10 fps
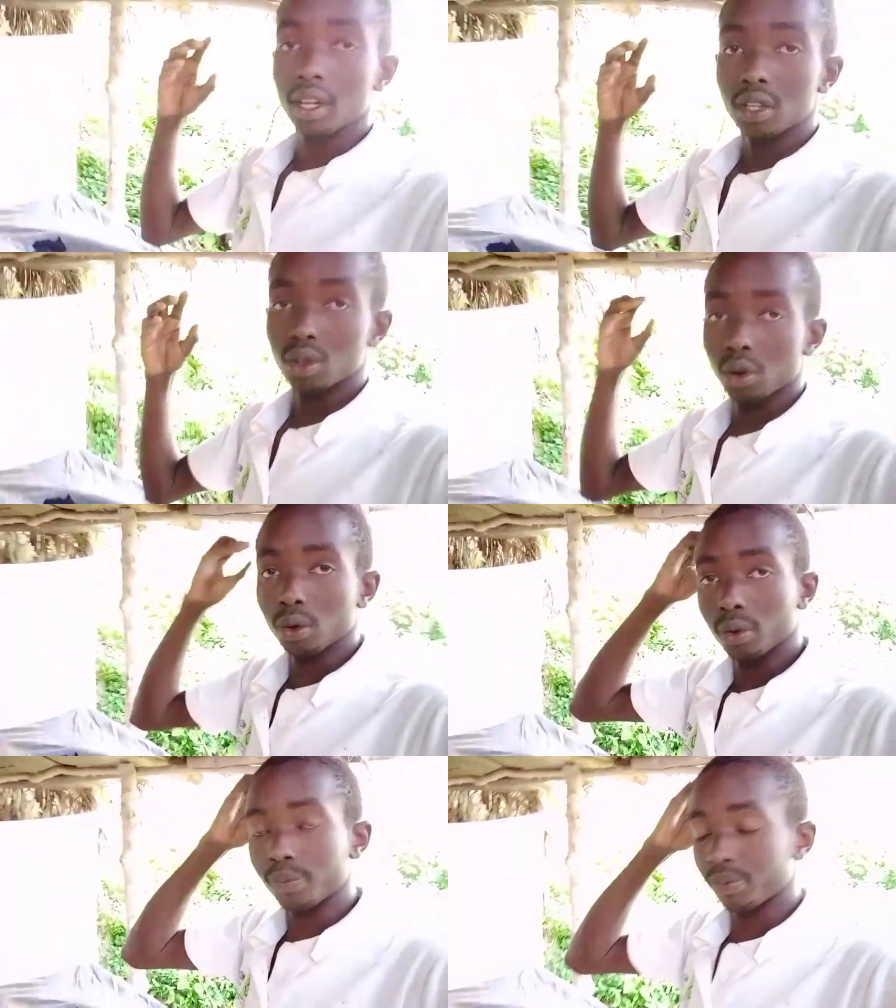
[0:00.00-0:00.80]

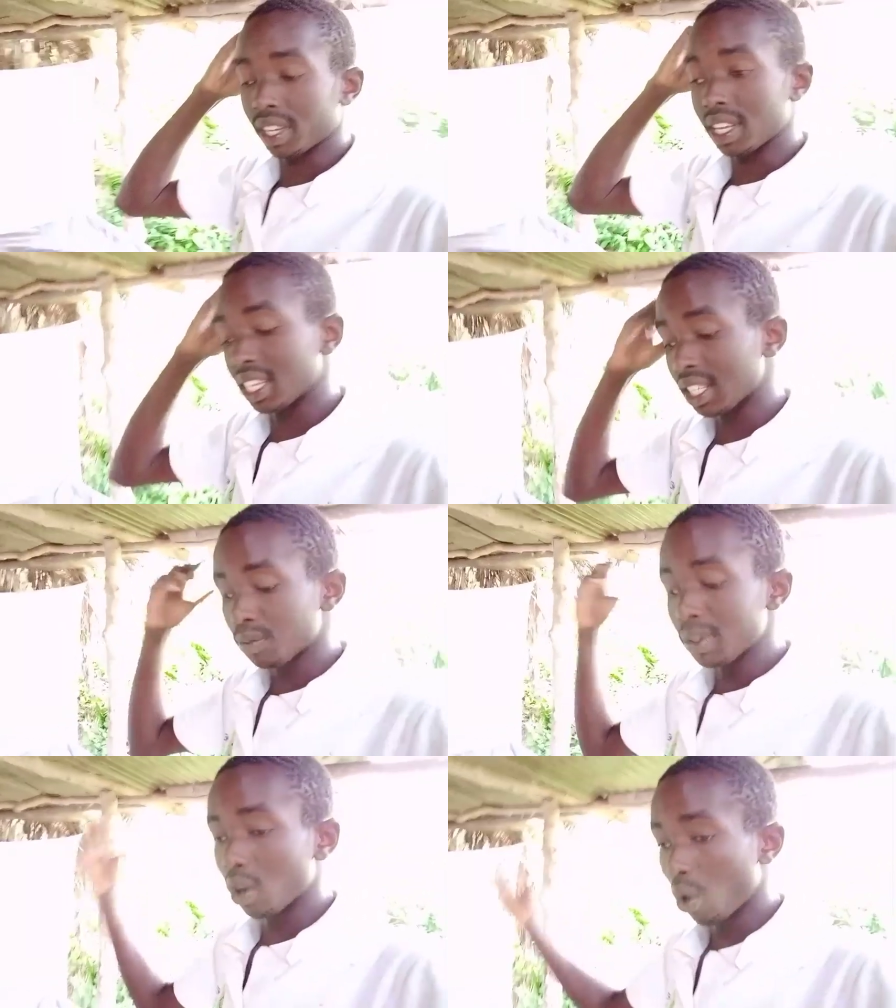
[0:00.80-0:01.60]
so it has
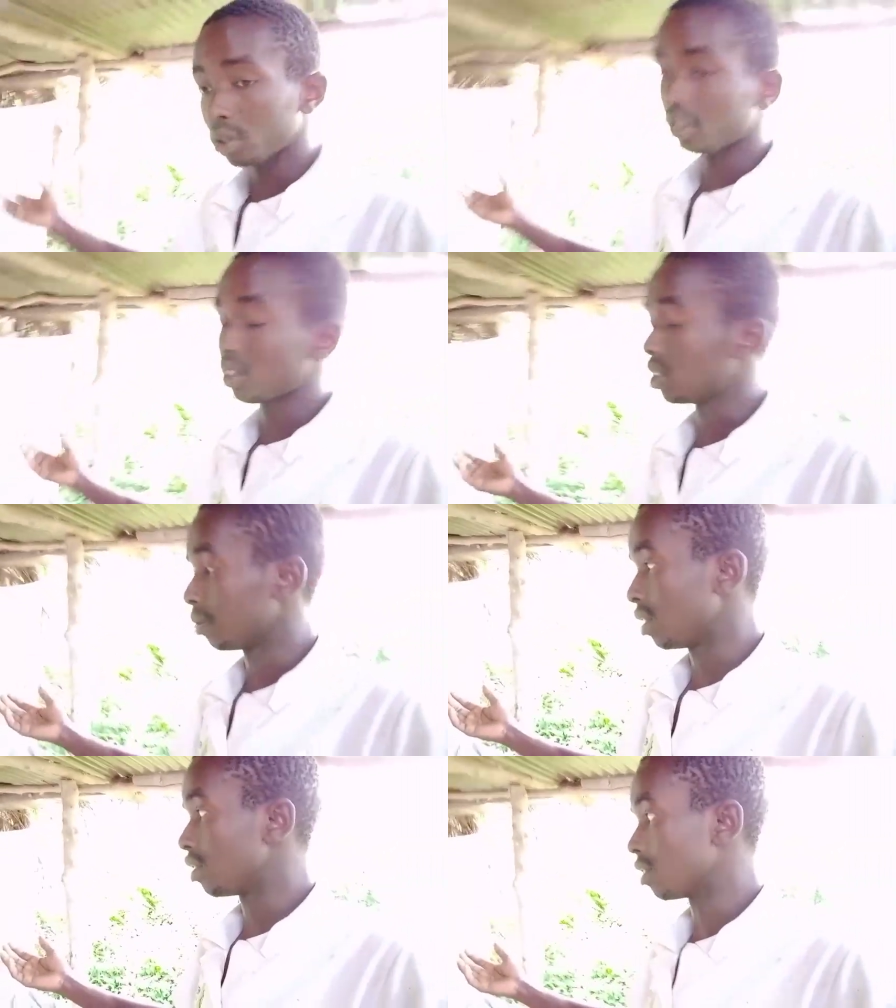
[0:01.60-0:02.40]
made the whole system
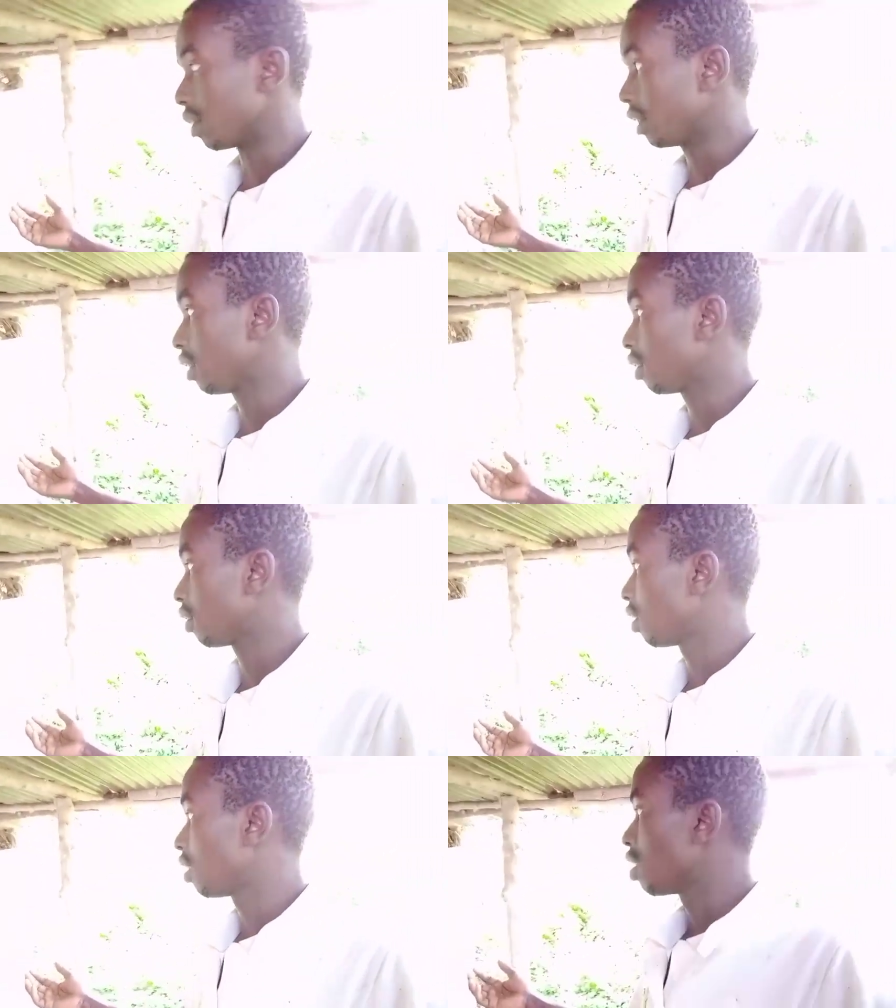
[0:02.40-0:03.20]
easy, right?
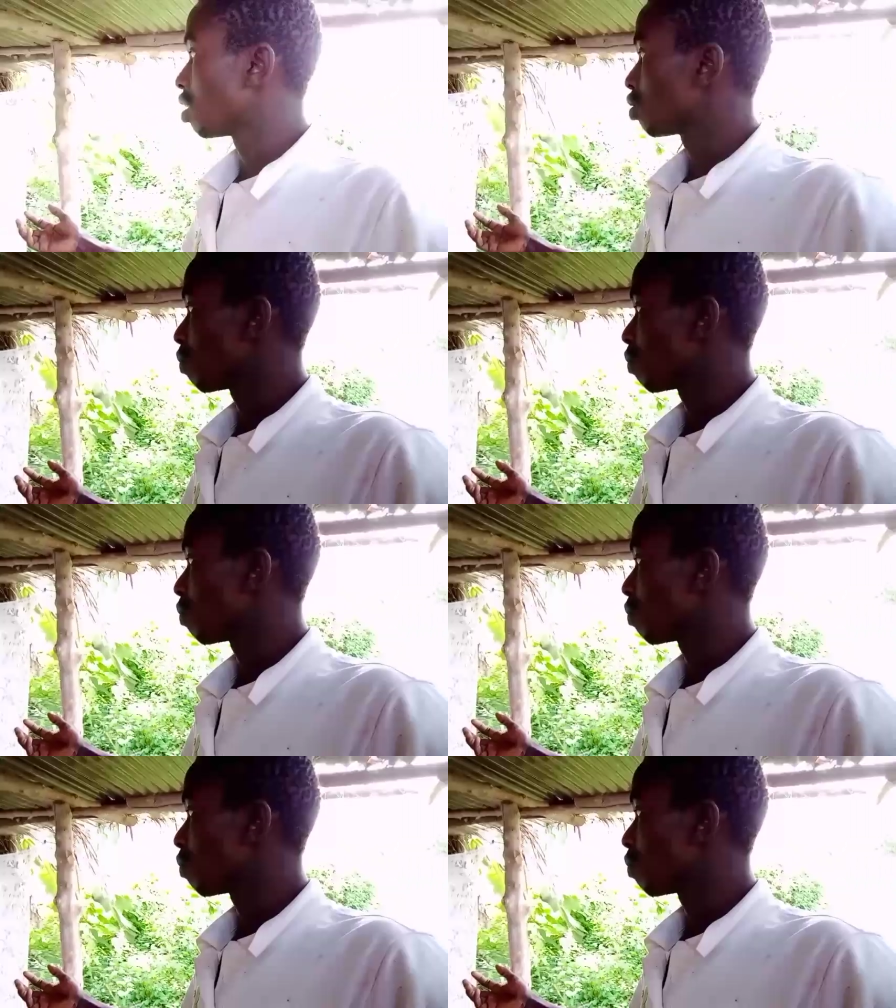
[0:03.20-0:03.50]
So